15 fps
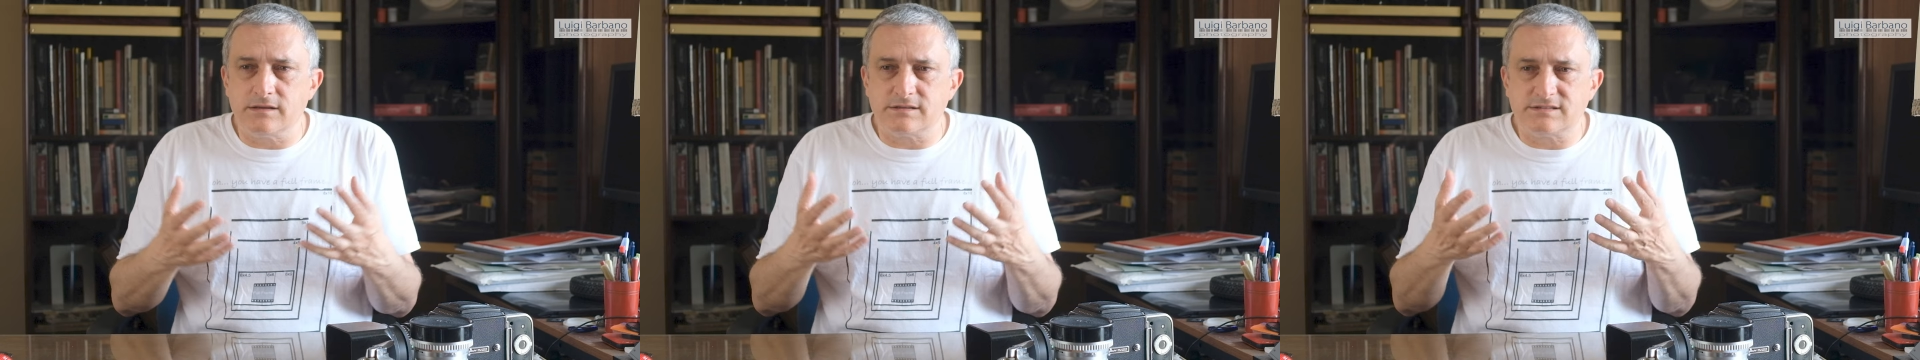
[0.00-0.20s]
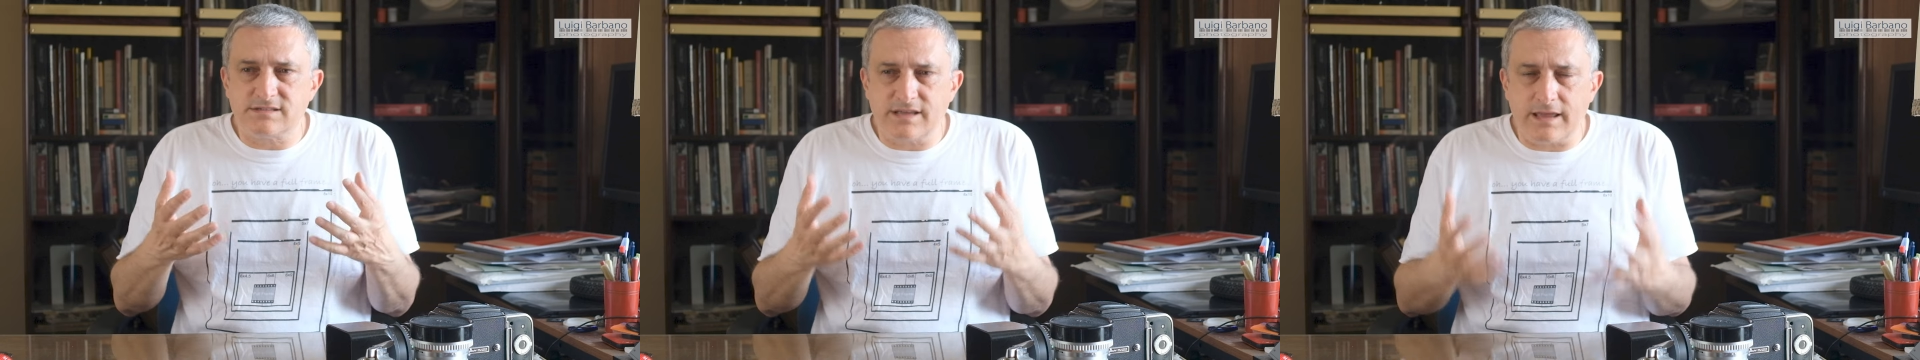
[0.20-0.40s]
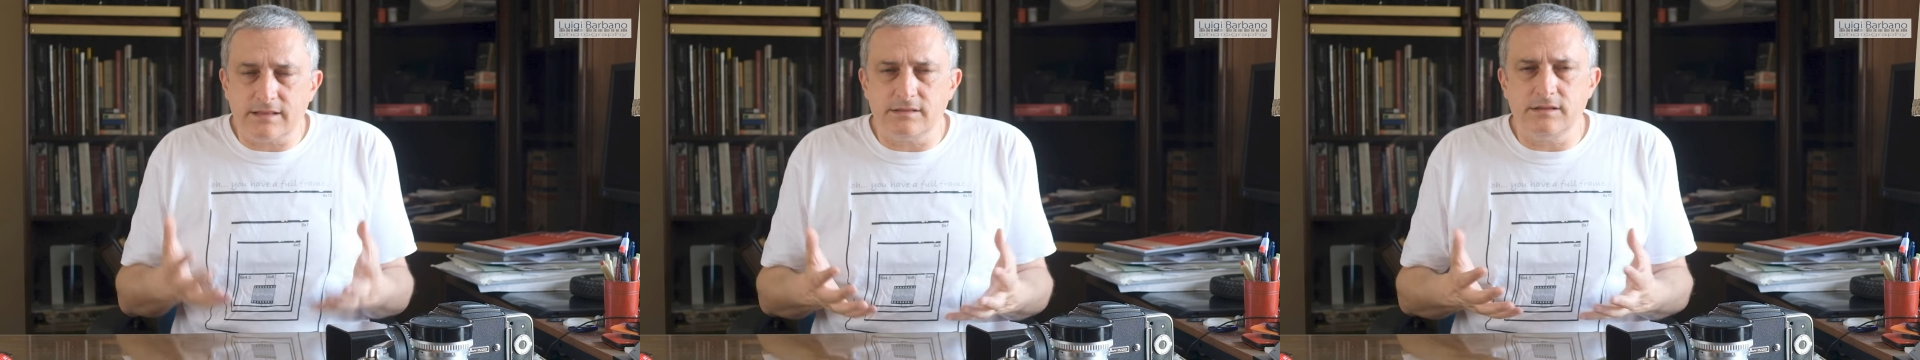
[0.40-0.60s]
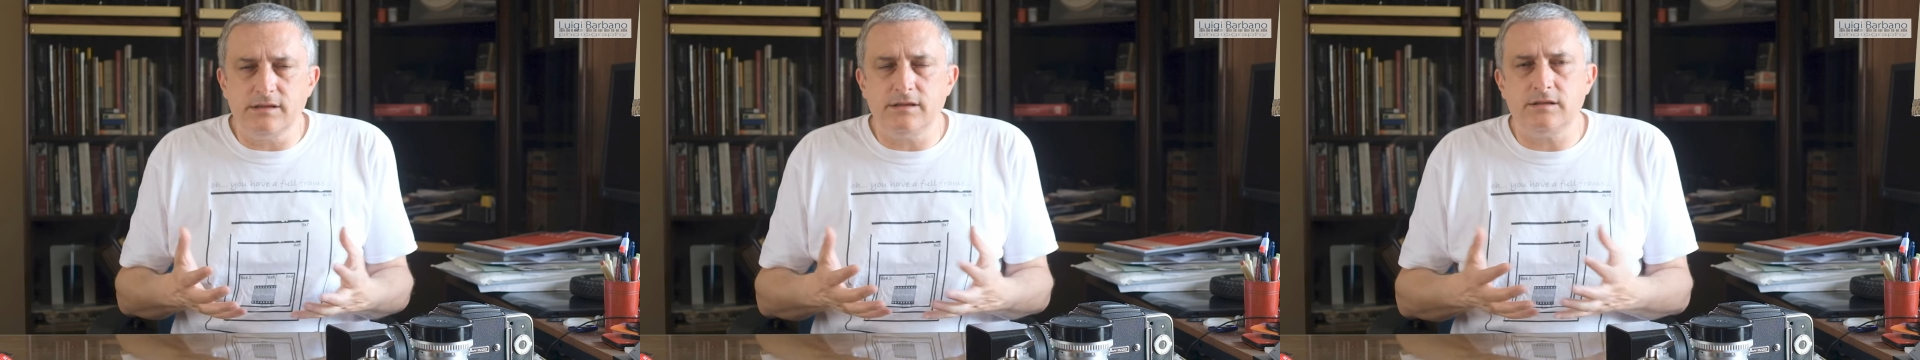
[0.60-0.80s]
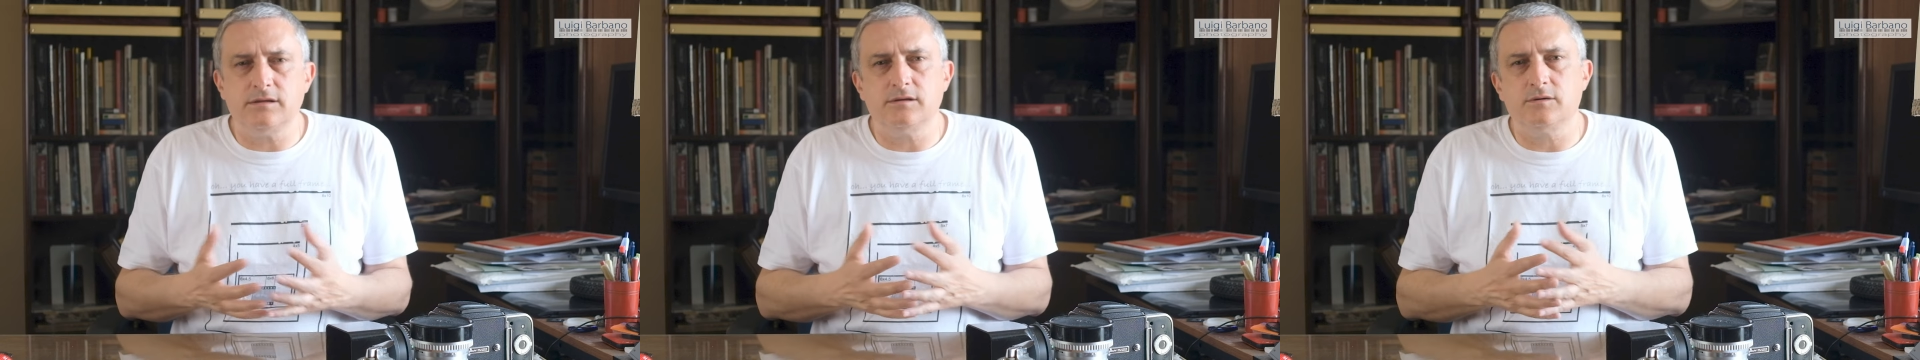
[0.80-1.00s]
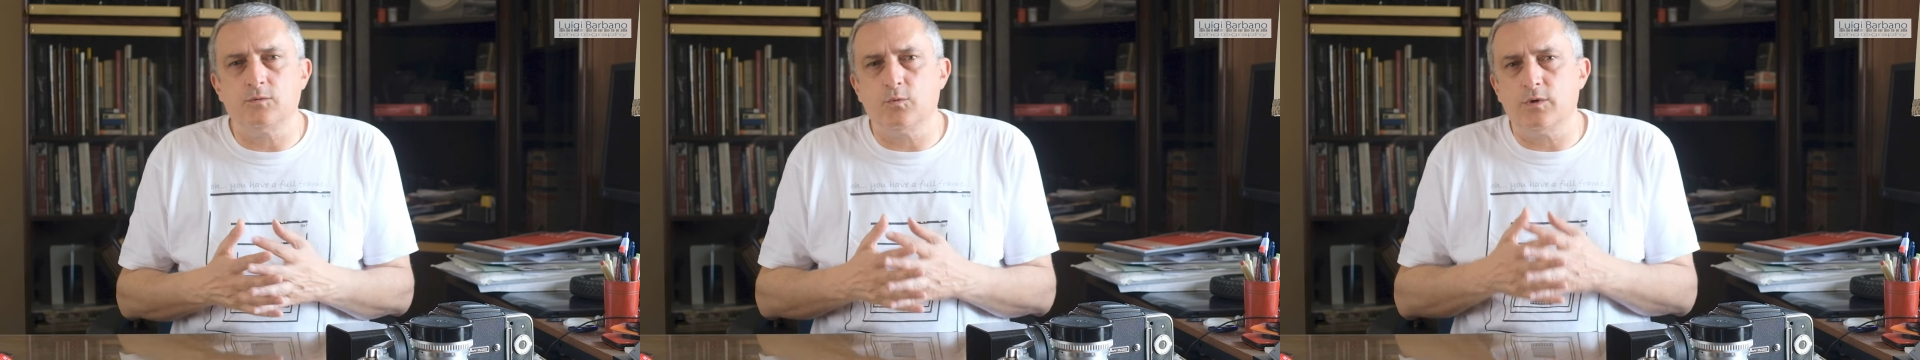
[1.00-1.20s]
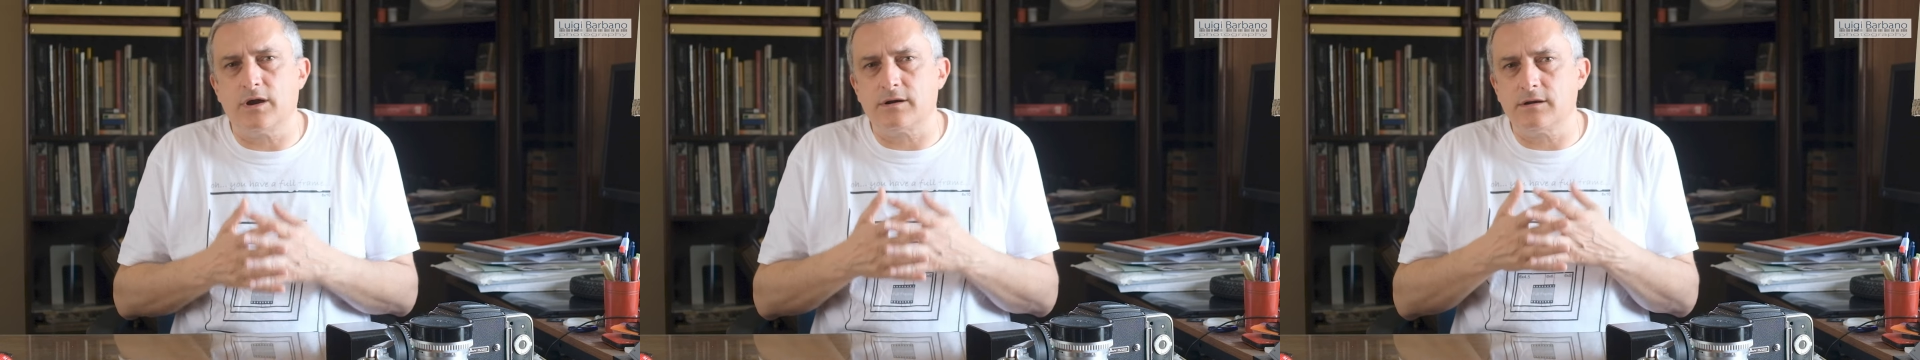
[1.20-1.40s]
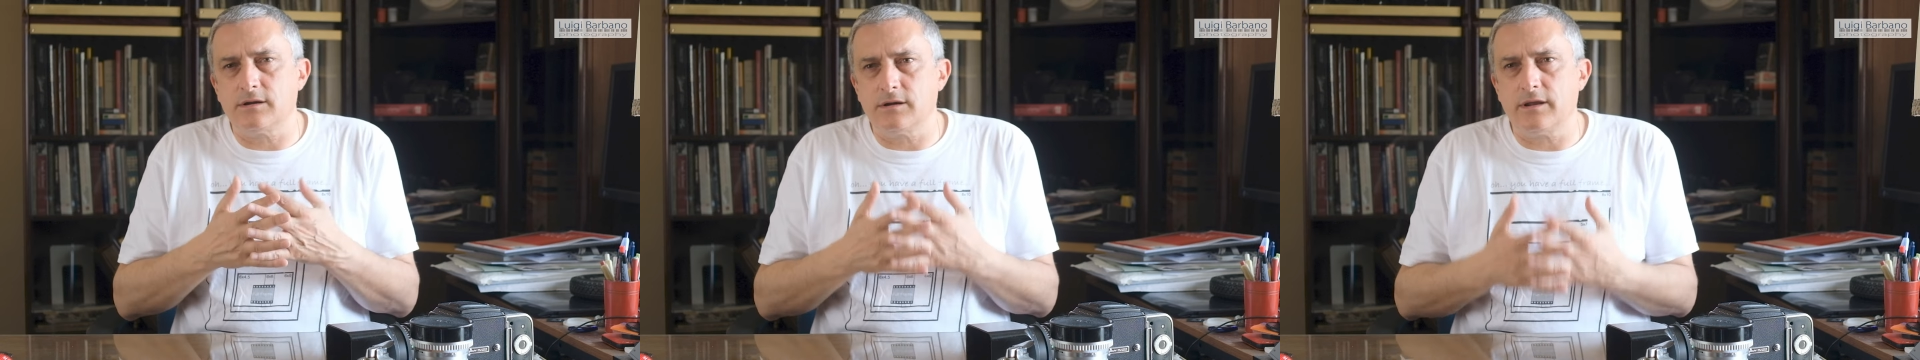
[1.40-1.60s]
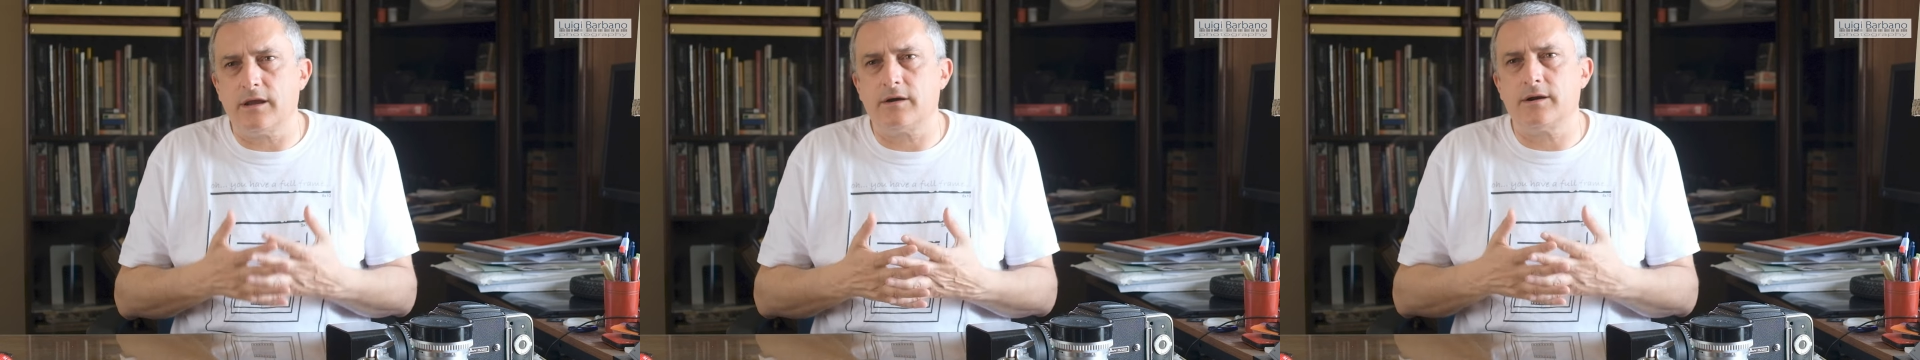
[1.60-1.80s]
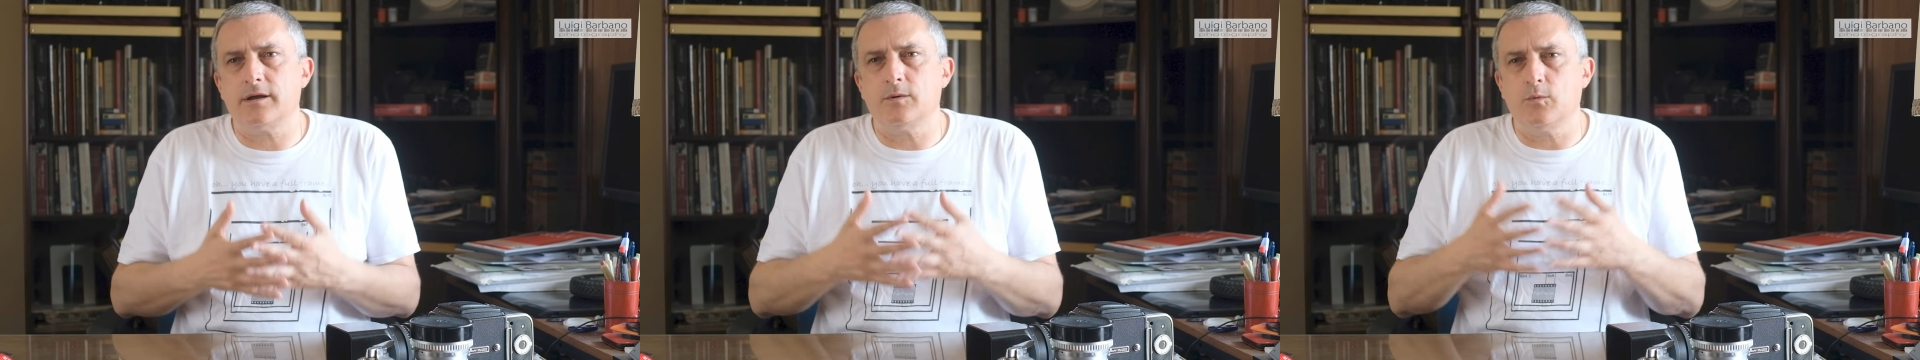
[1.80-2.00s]
uh, sadly, we are in an
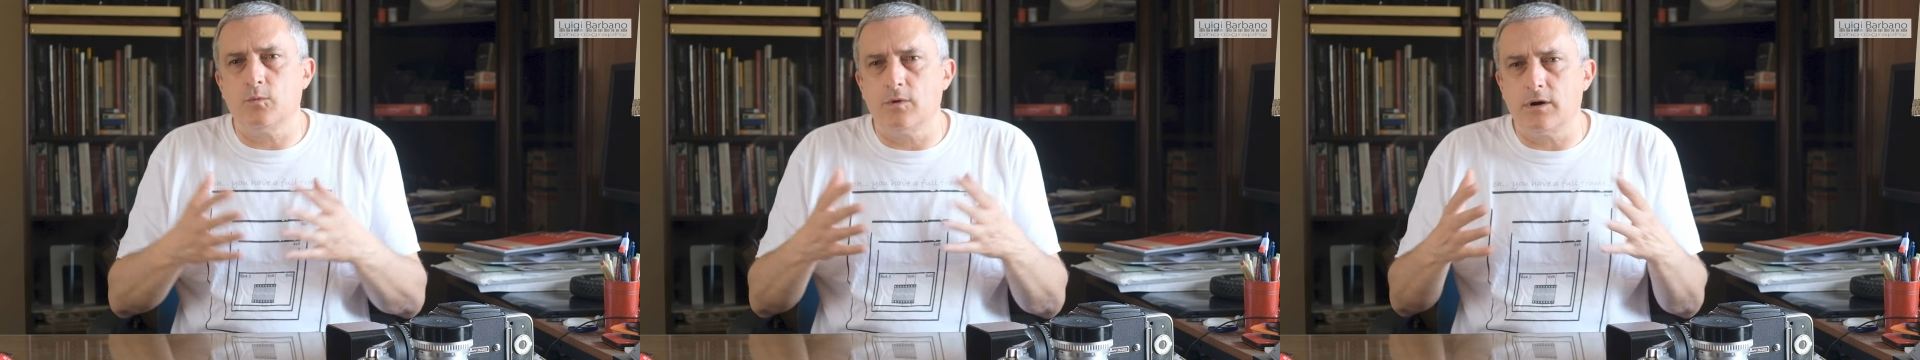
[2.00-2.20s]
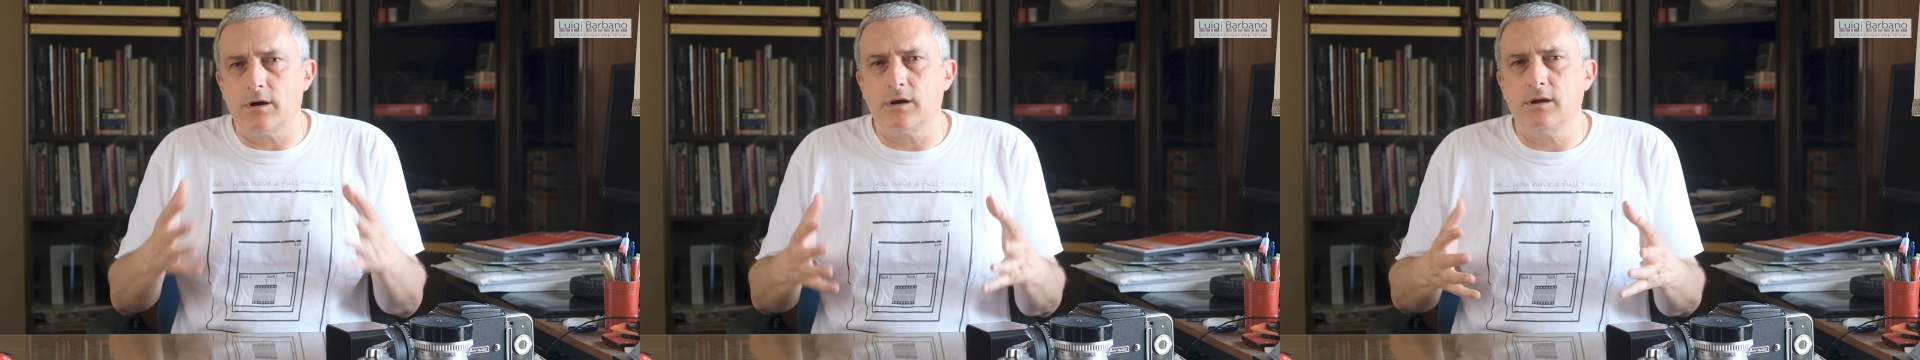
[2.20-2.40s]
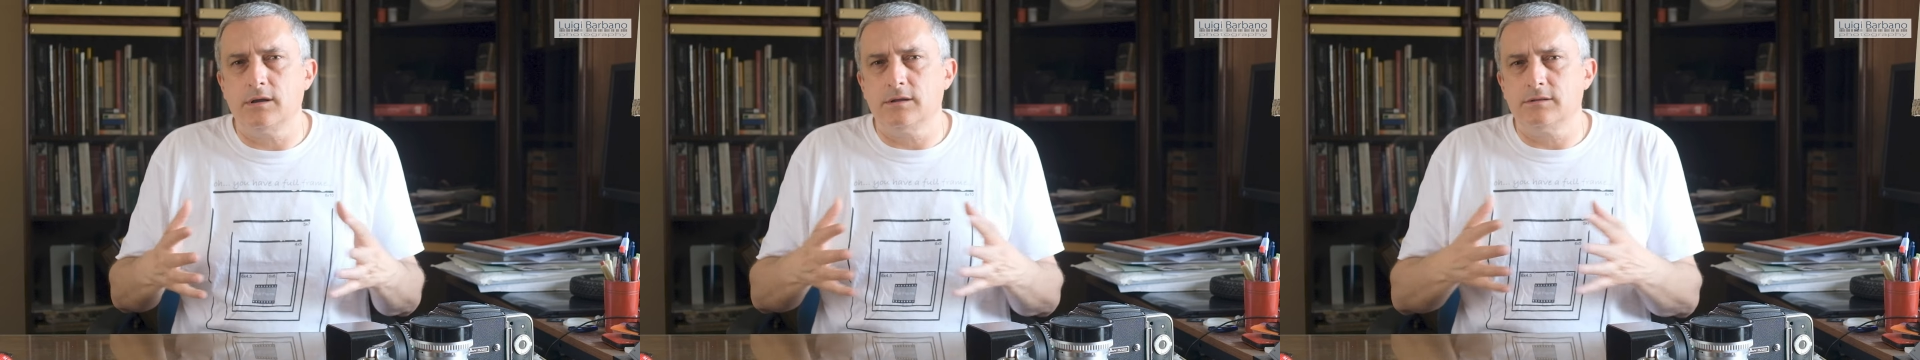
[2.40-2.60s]
era where